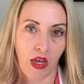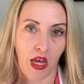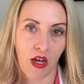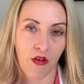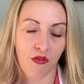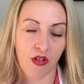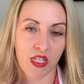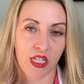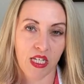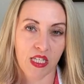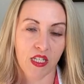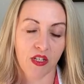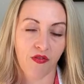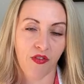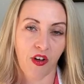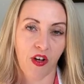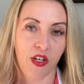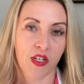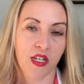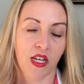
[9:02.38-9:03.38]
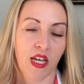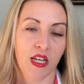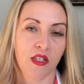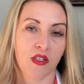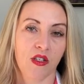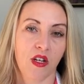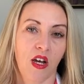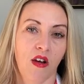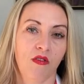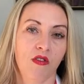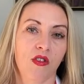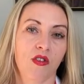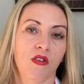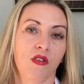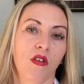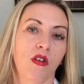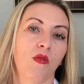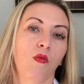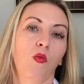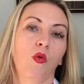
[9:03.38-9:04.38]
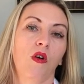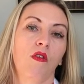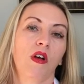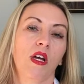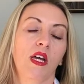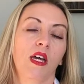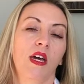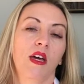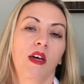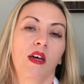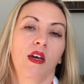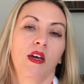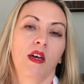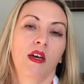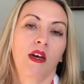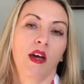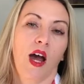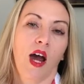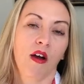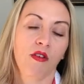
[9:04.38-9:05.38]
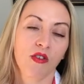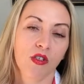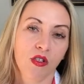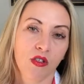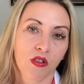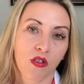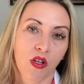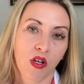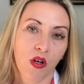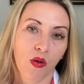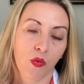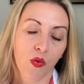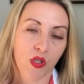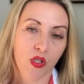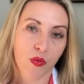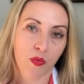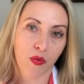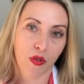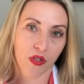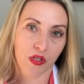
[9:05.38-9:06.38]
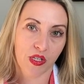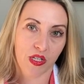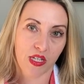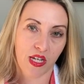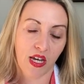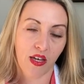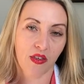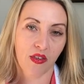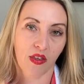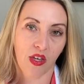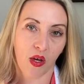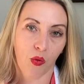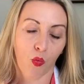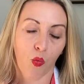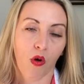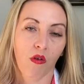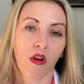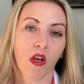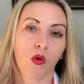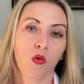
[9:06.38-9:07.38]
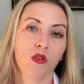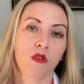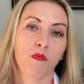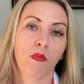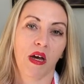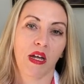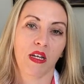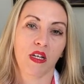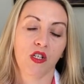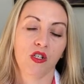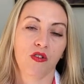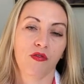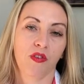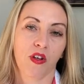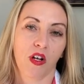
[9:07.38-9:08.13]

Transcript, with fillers: Henry testified against Arundel and Warwick. Arundel was put to death and Warwick was banished for